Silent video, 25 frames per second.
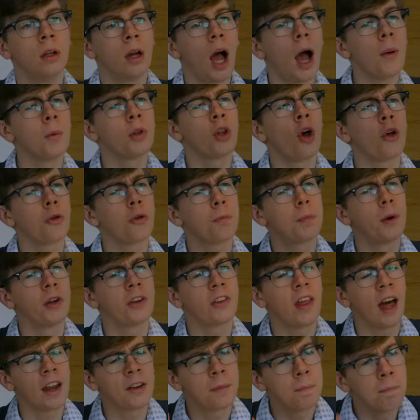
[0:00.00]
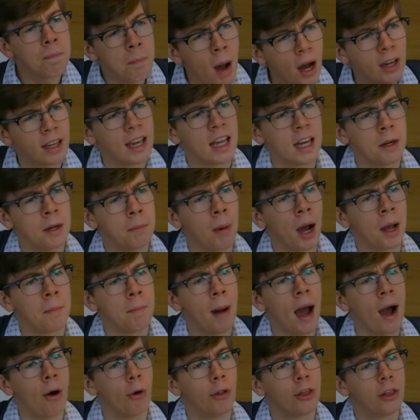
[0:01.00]
I will not put that muck in my
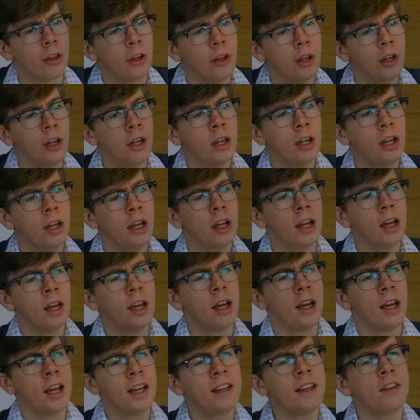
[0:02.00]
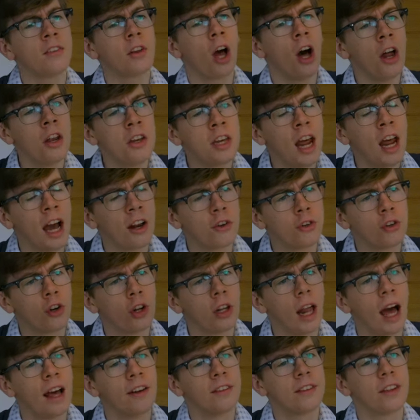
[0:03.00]
mouth. It is
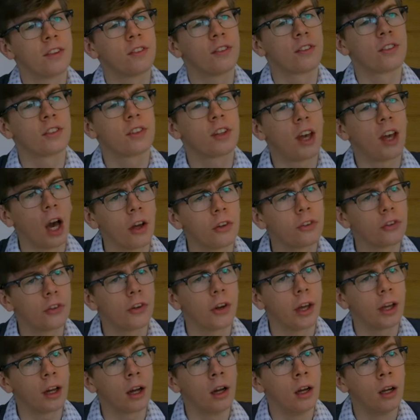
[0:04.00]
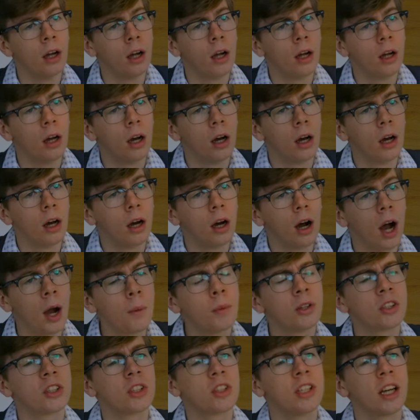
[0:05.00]
unnatural and disgusting. I
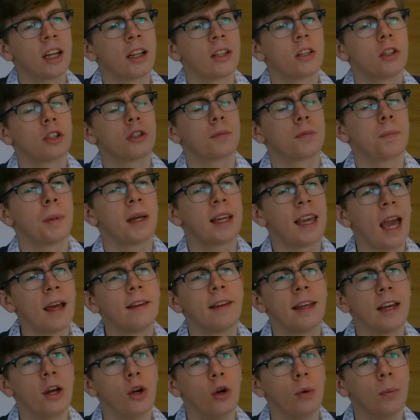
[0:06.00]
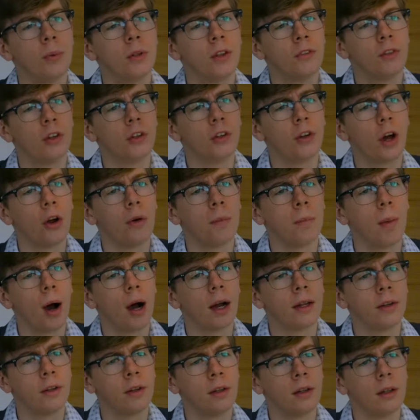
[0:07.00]
will stick to spaghetti hoops if you don't
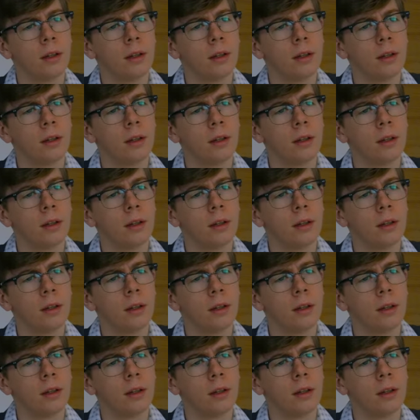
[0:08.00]
mind.